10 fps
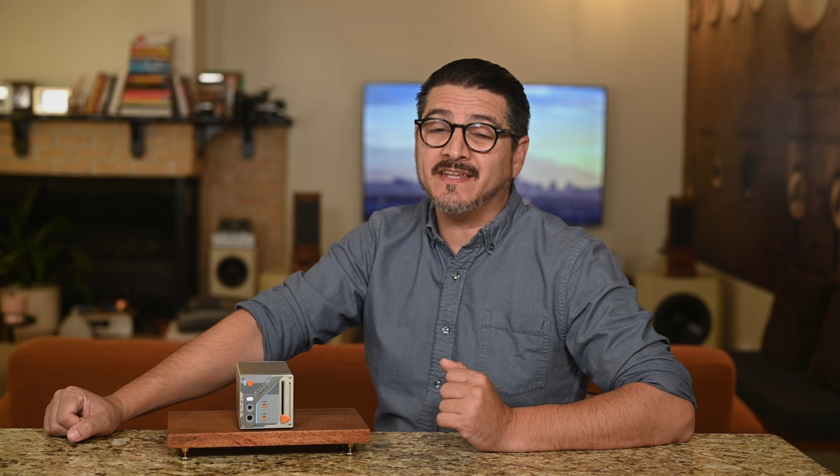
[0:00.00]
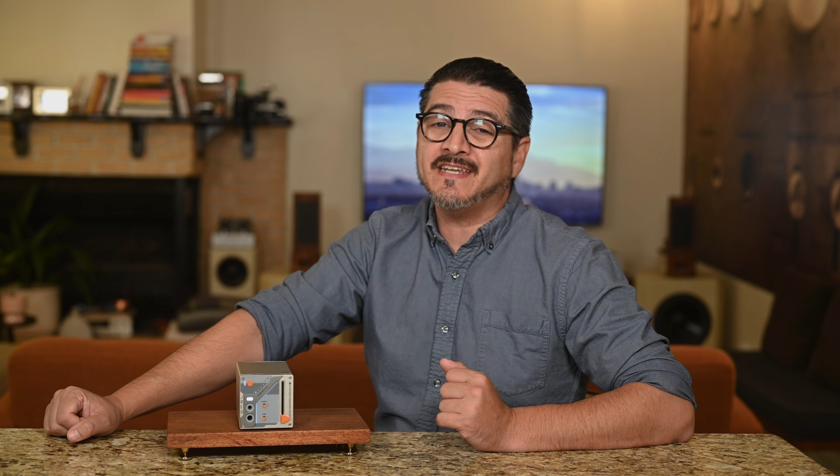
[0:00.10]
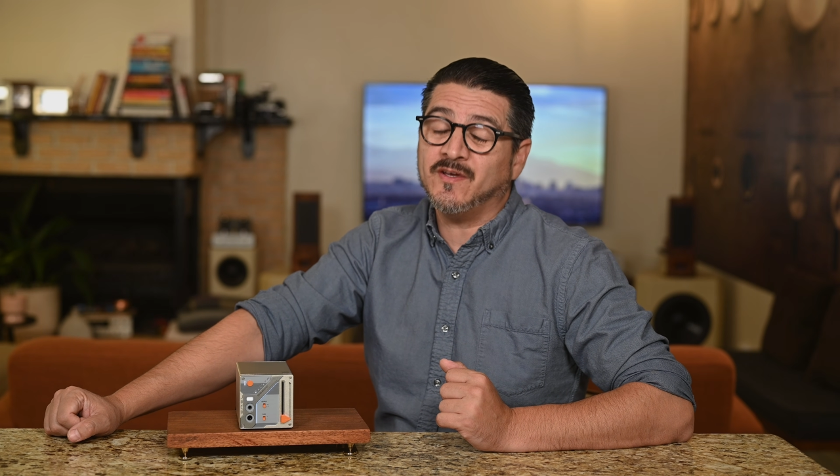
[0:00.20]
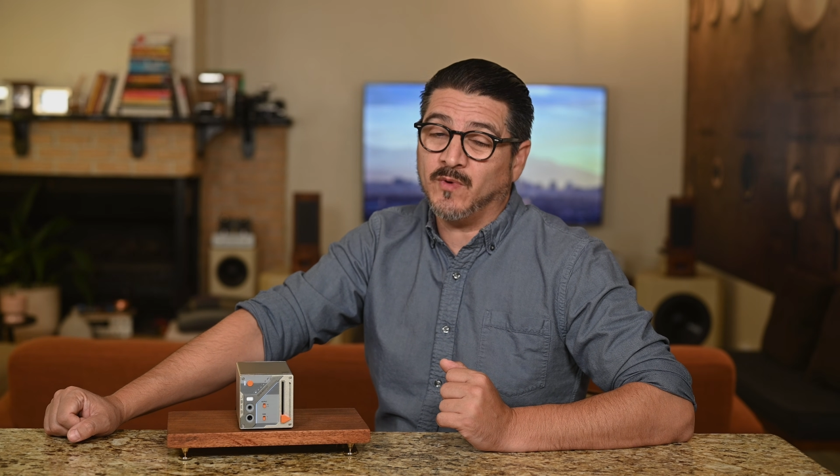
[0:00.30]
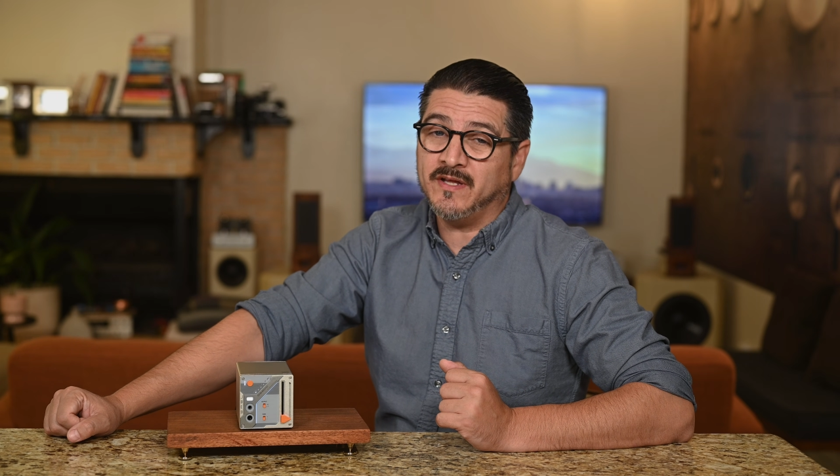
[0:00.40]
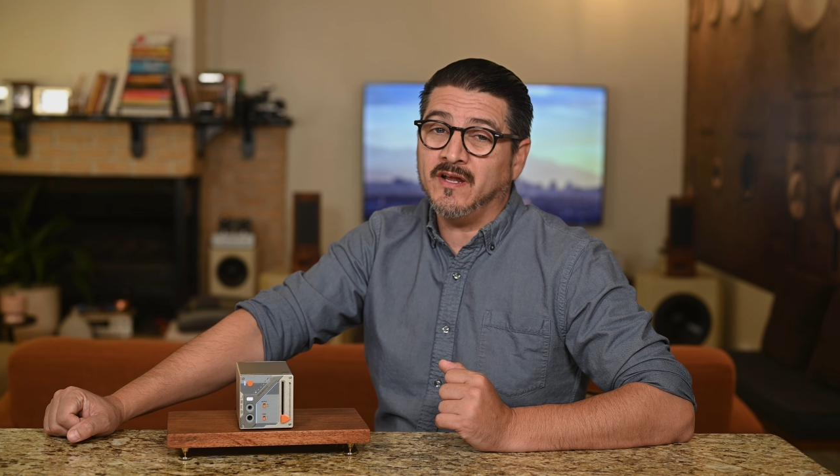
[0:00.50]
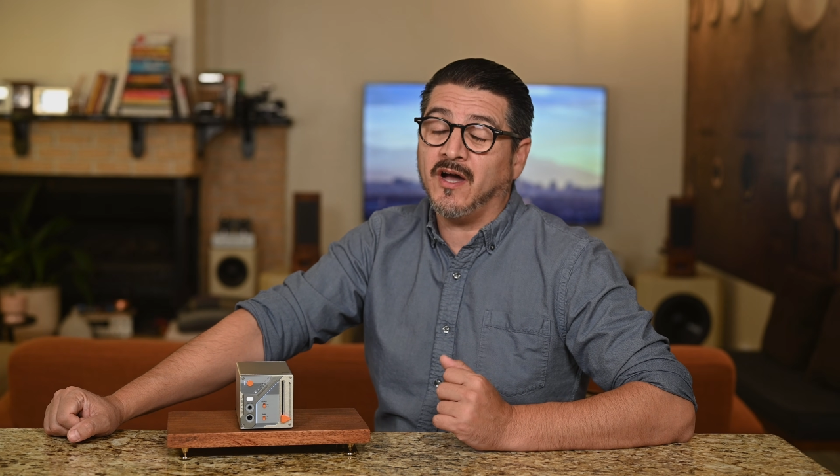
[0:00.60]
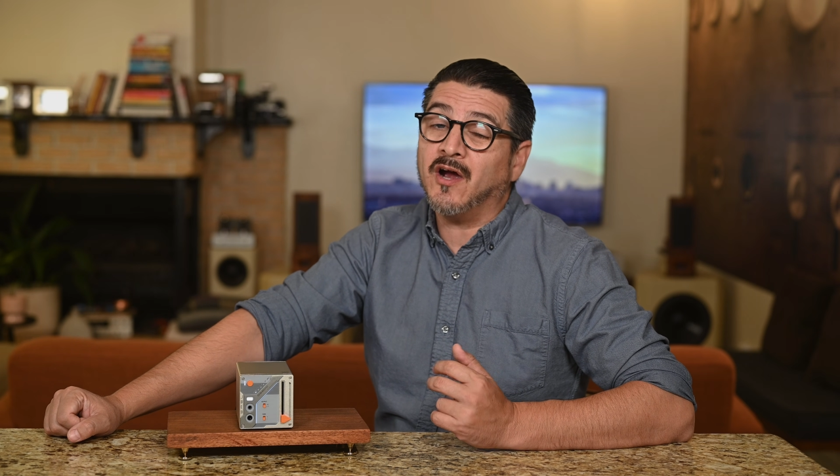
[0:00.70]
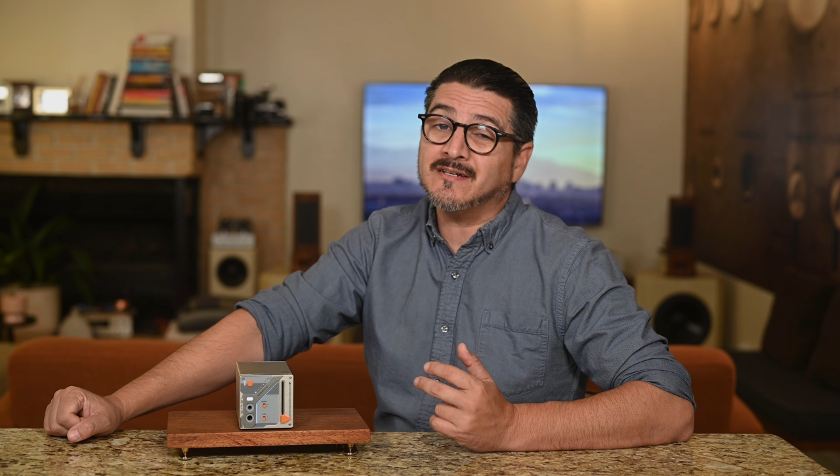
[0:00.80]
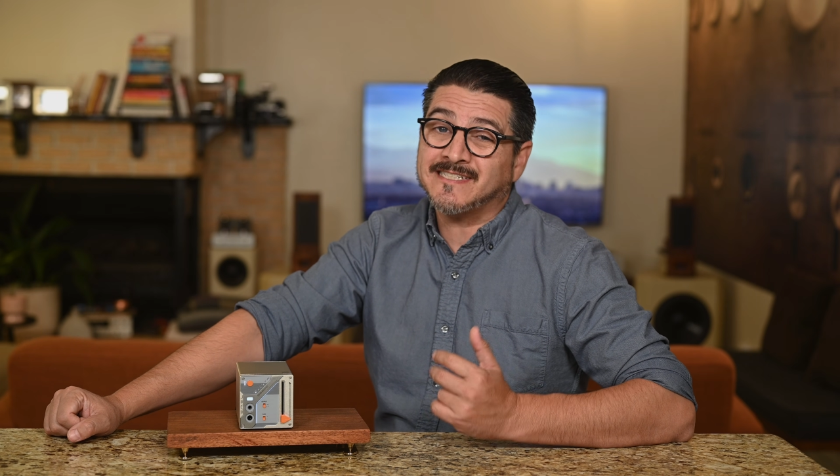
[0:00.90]
D1
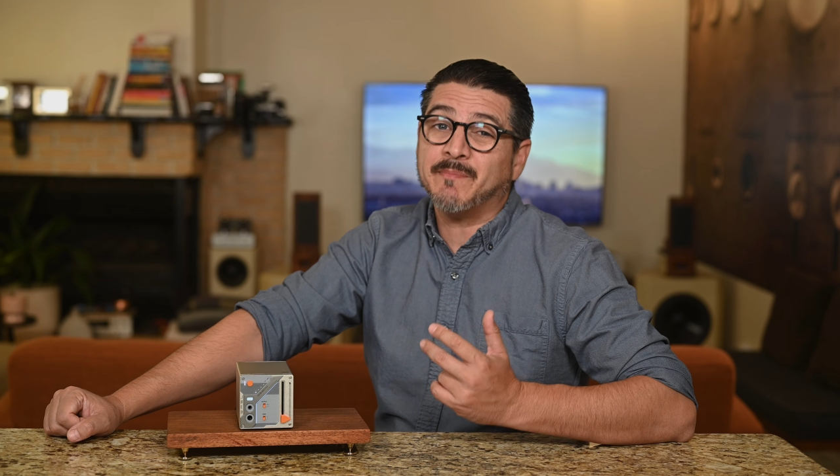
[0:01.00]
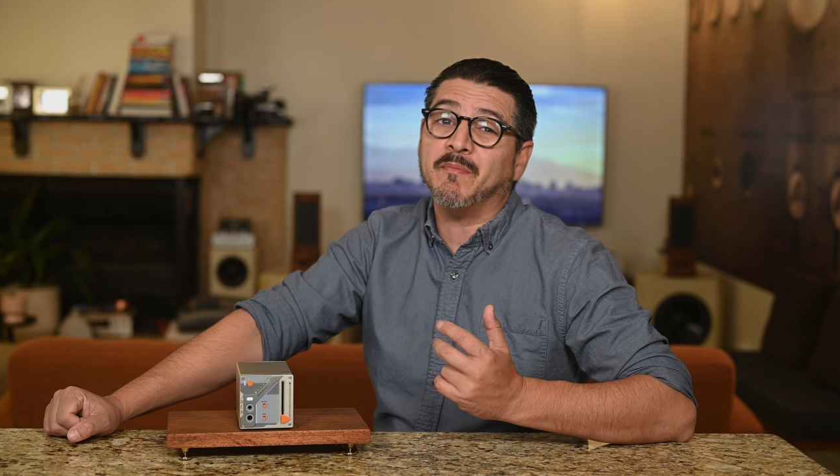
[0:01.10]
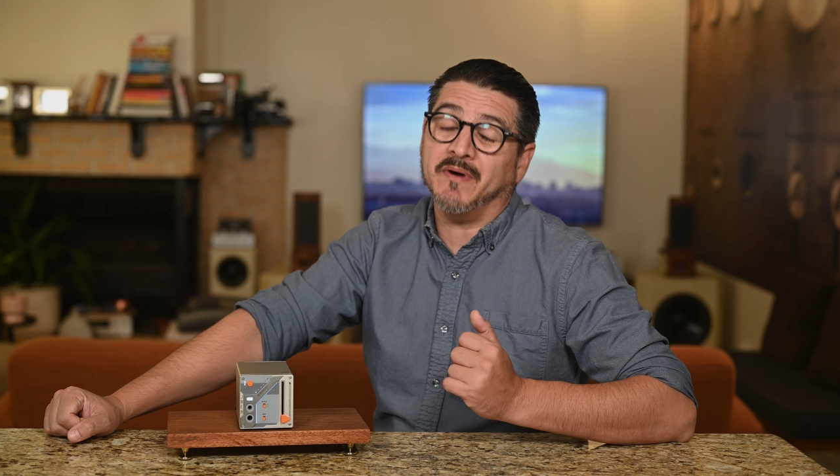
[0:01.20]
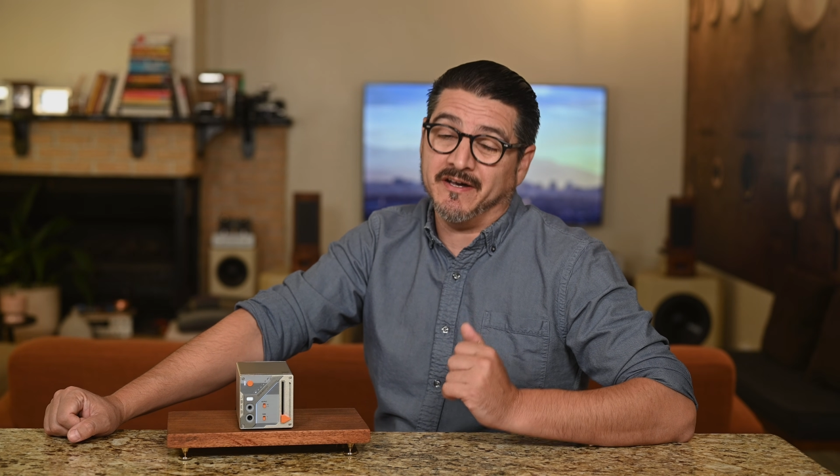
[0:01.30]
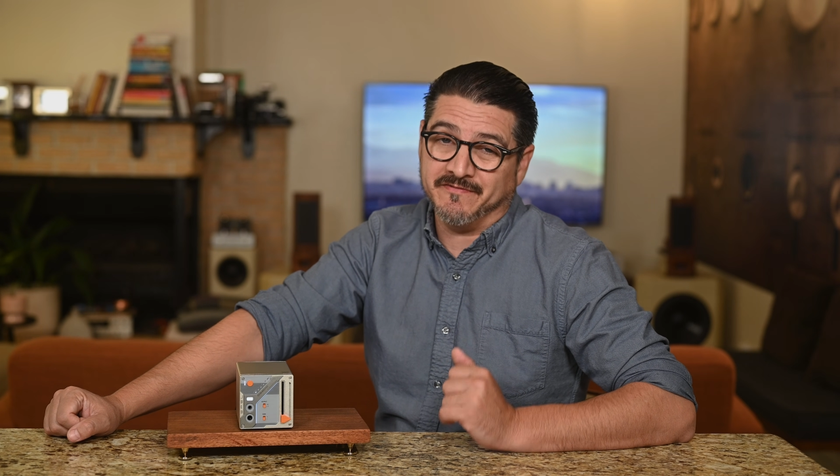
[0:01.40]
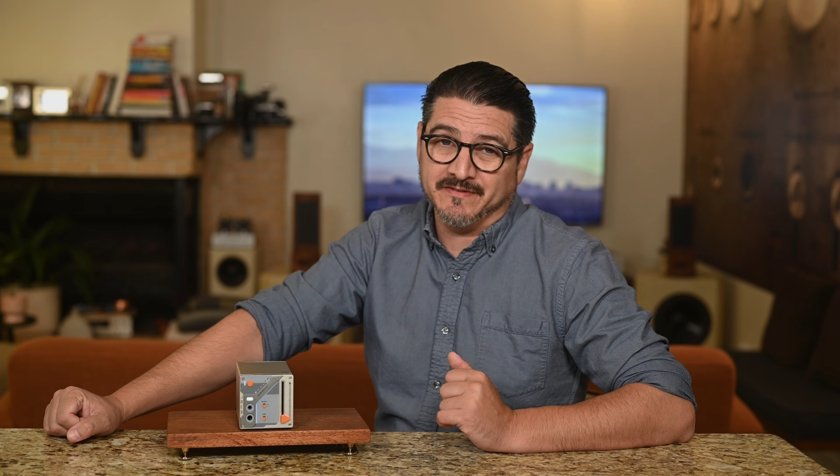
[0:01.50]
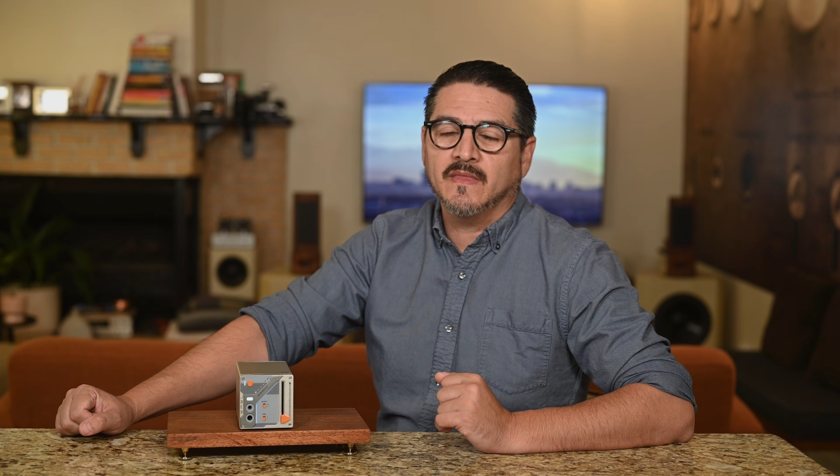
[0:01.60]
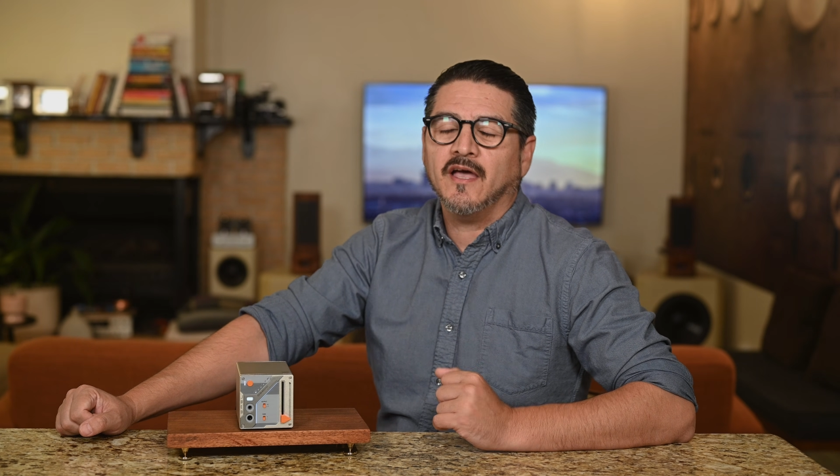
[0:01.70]
are a step above.